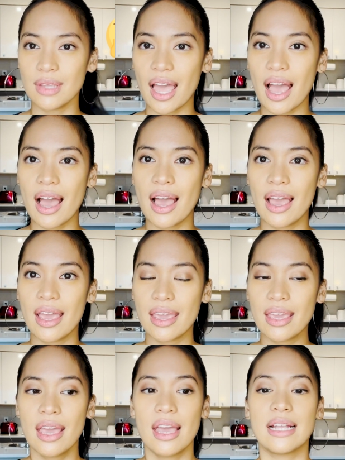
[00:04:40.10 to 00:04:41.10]

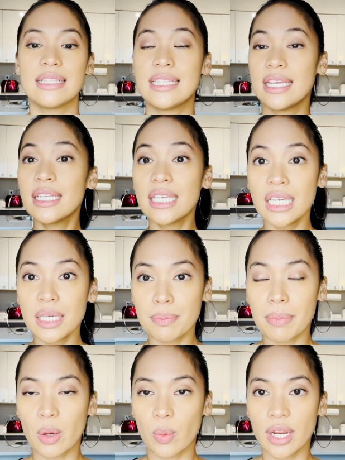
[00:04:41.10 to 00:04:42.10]
I did keep
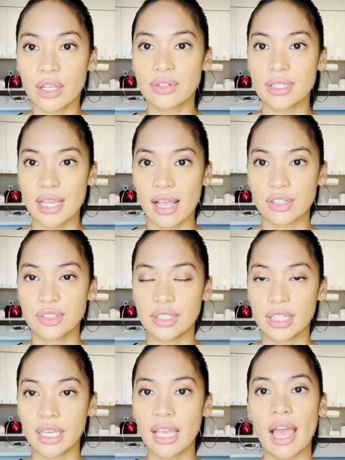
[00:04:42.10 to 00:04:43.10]
my wedding dress
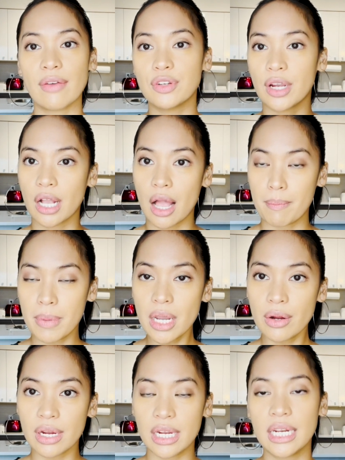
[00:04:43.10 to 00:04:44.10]
actually after I got
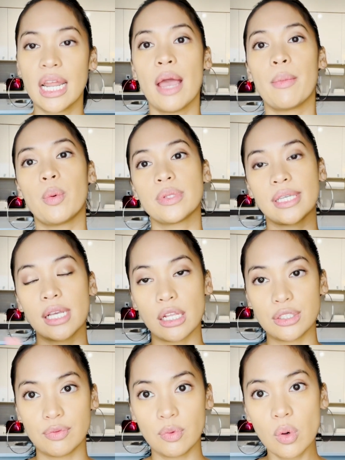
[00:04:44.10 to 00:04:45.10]
married, but once I got
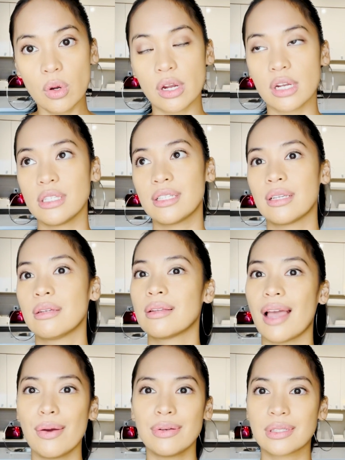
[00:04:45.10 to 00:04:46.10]
divorced,
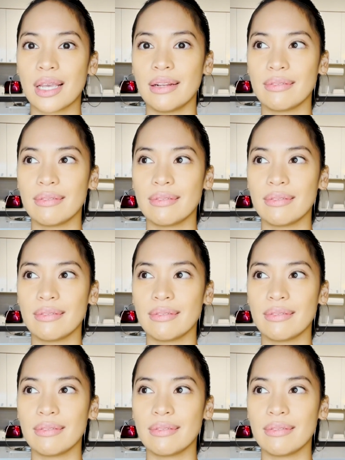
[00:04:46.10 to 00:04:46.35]
I was kind of